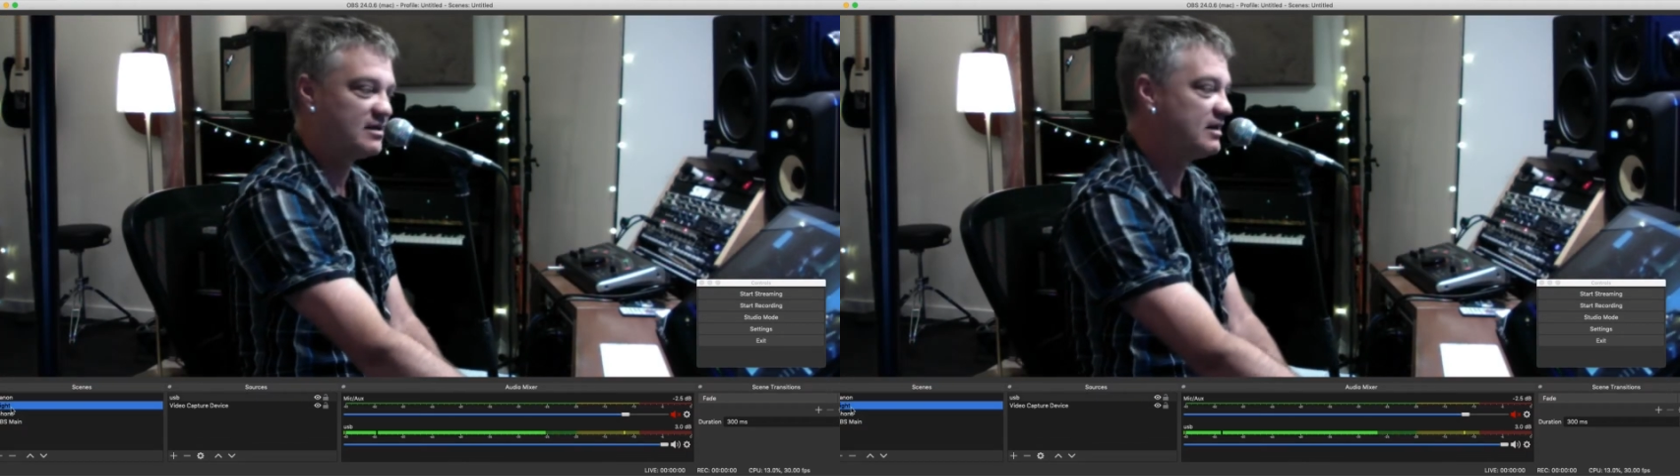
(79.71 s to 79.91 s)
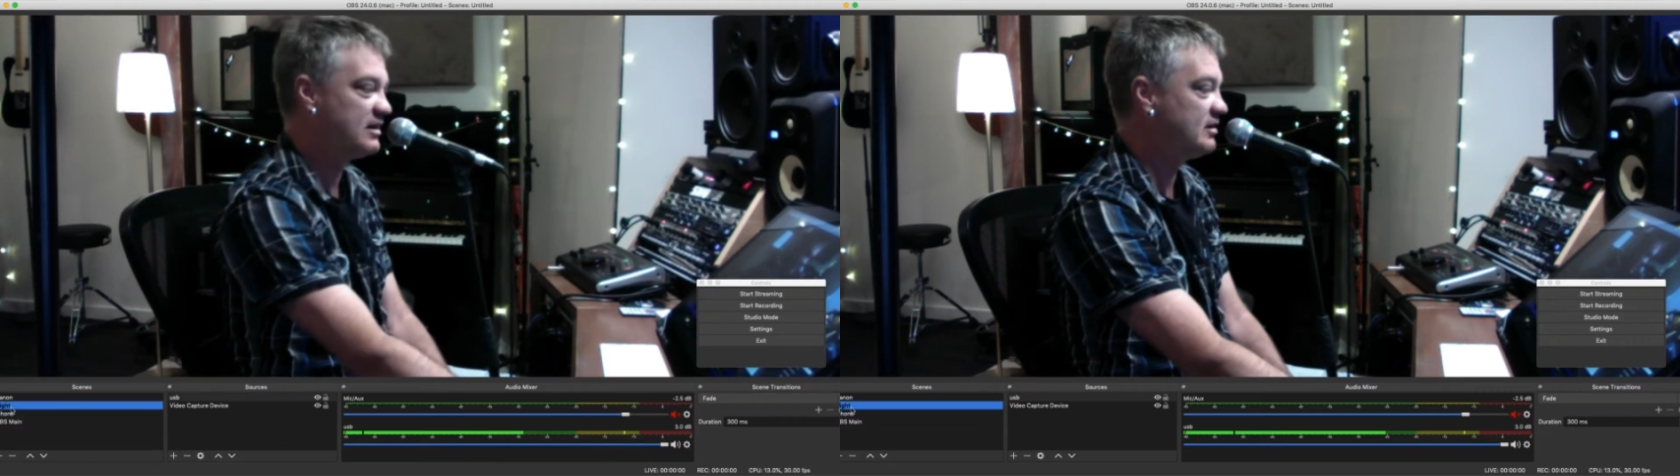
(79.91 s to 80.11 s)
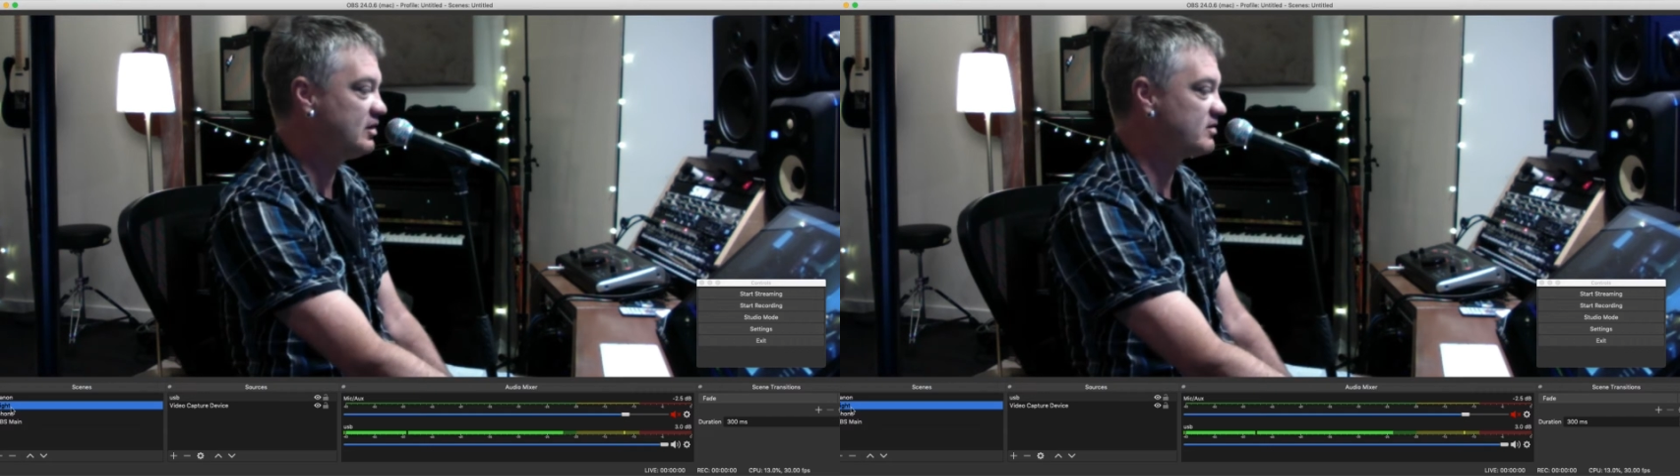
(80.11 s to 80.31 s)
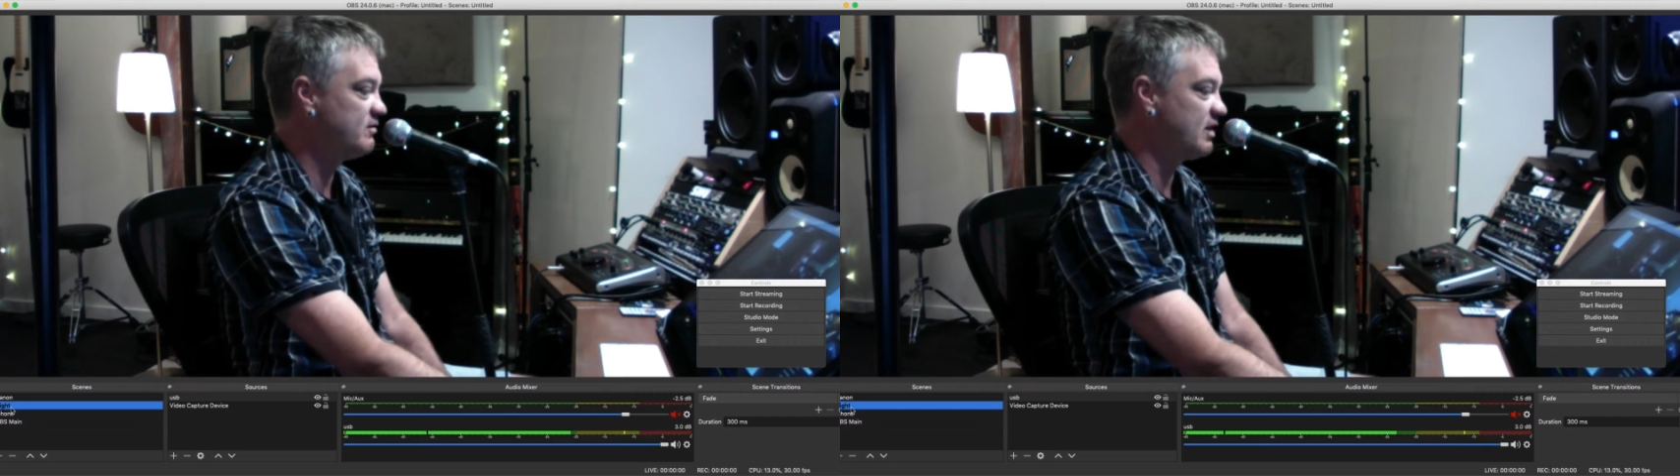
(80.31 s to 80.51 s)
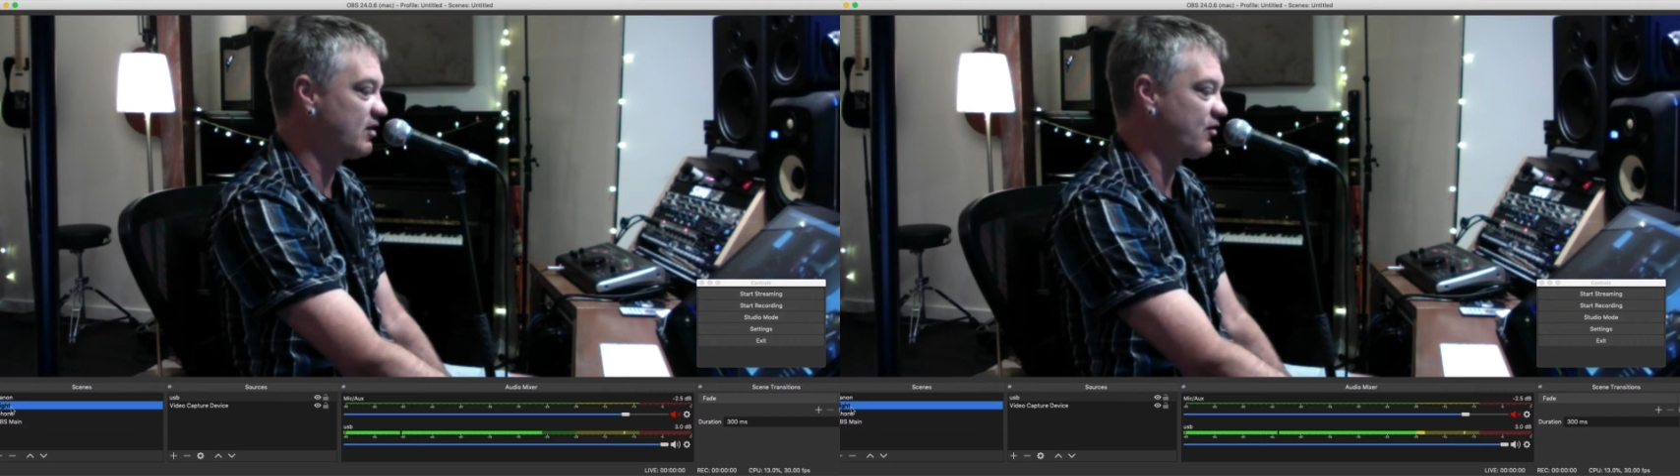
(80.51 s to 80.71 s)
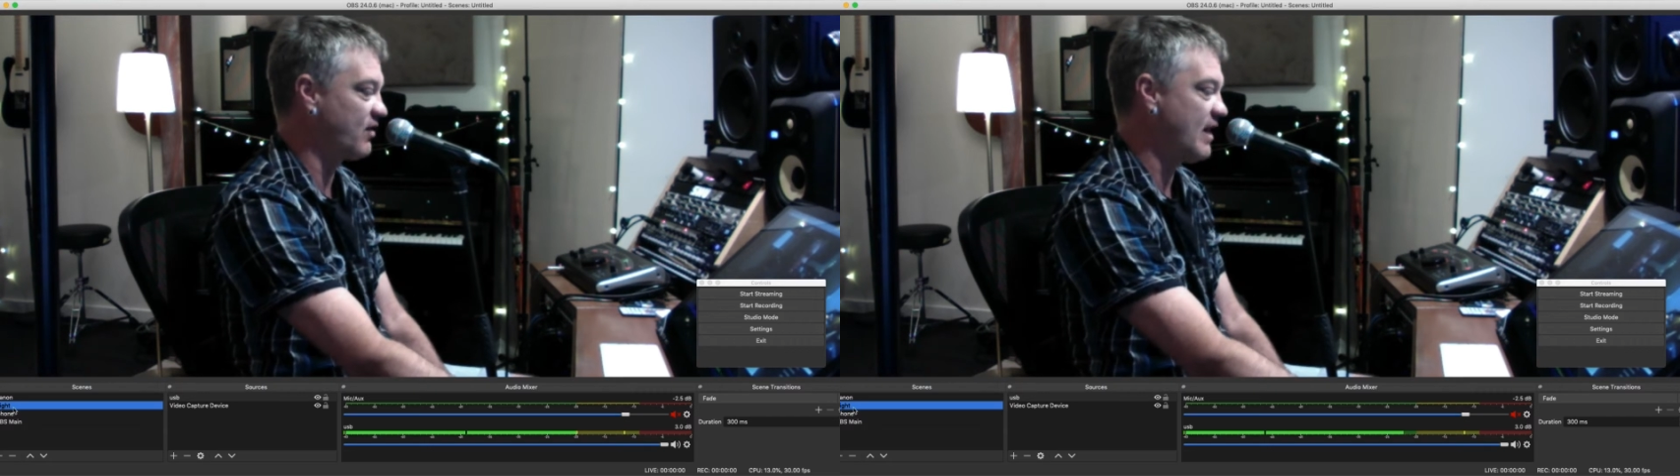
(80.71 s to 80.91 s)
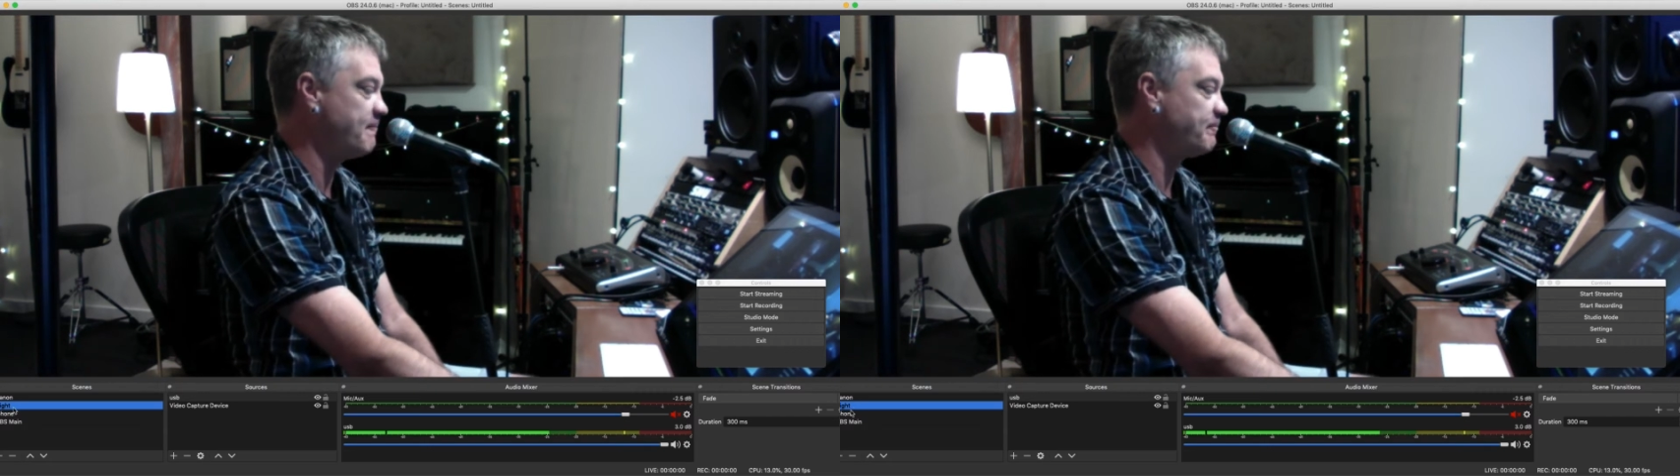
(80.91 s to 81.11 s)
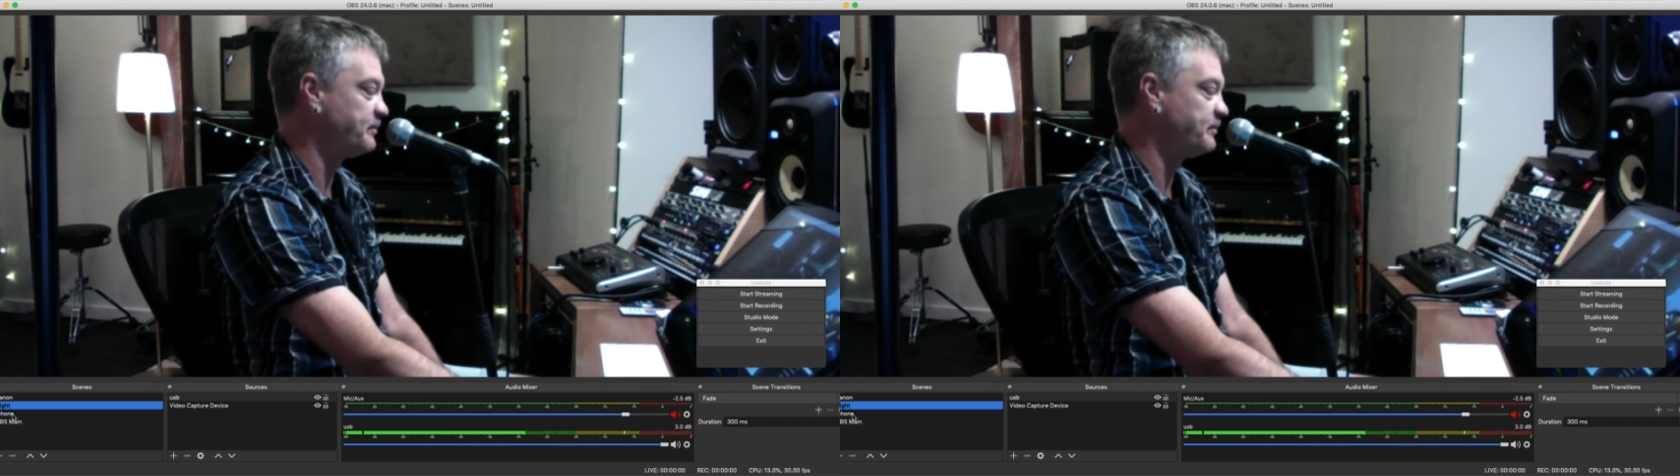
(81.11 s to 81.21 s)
it looks a bit crap.